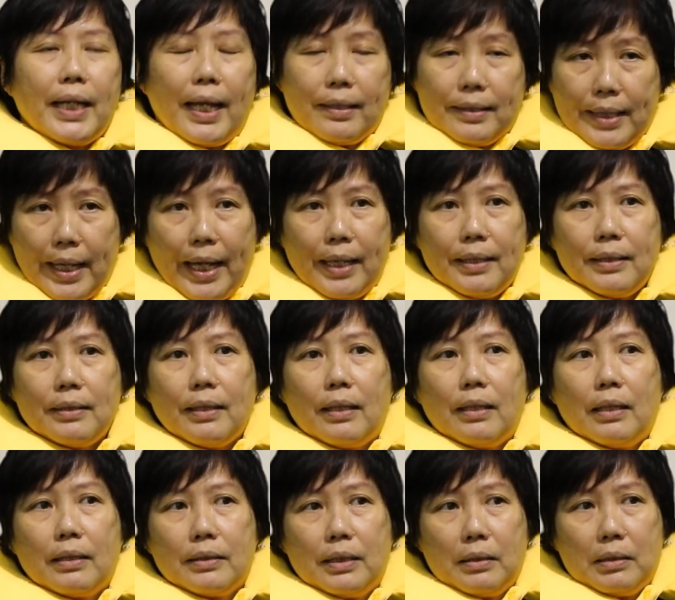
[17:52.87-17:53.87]
attend
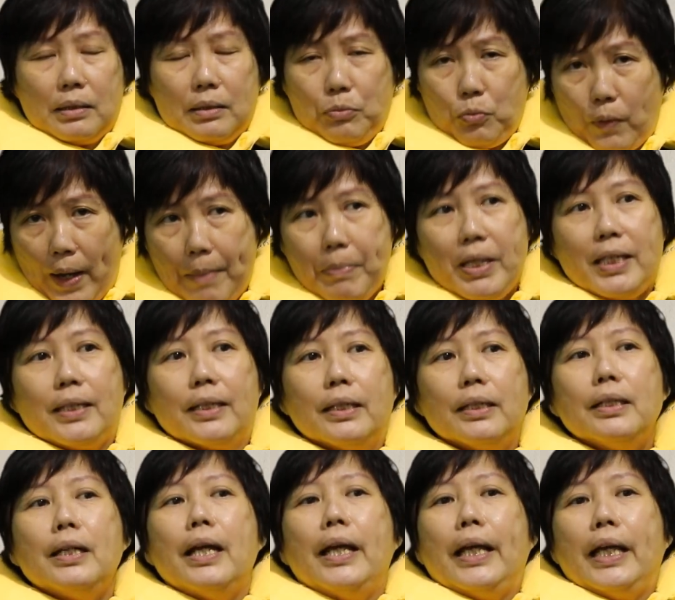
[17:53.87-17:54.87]
the
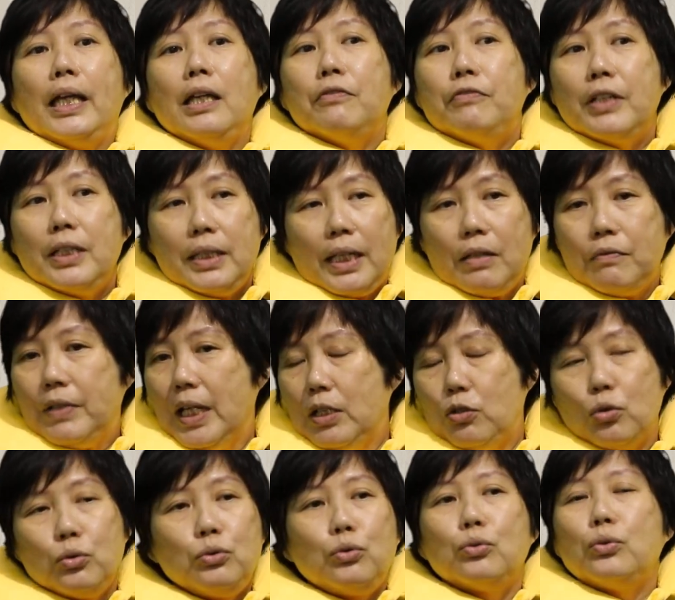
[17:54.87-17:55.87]
webinar, even if they
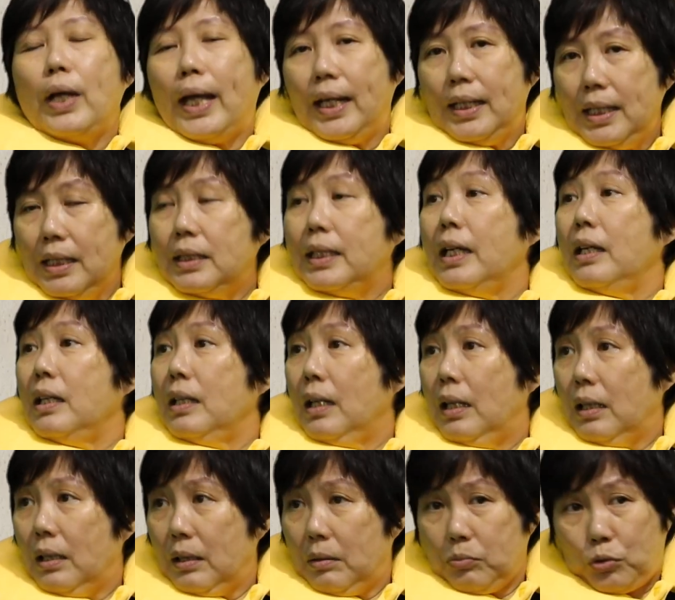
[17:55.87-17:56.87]
don't do anything
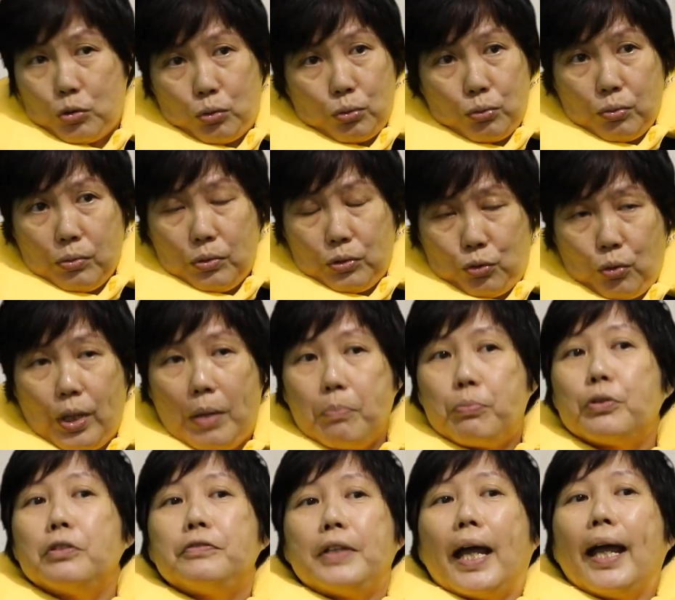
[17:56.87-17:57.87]
to
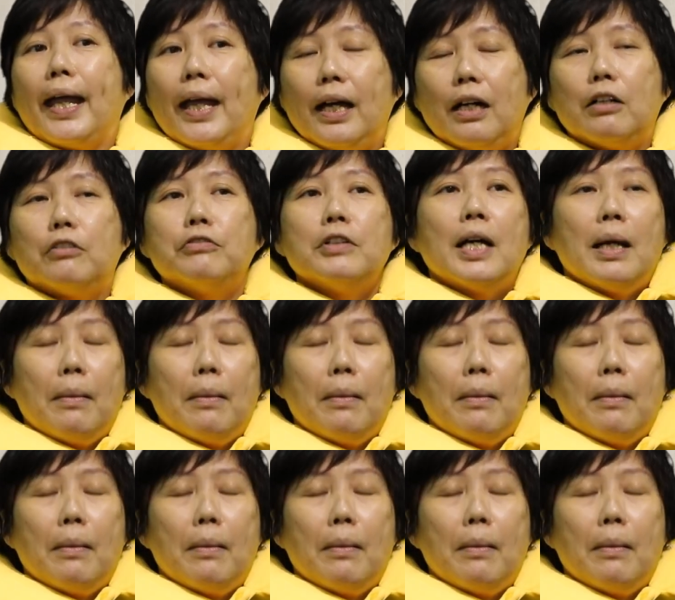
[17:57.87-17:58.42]
improve their health,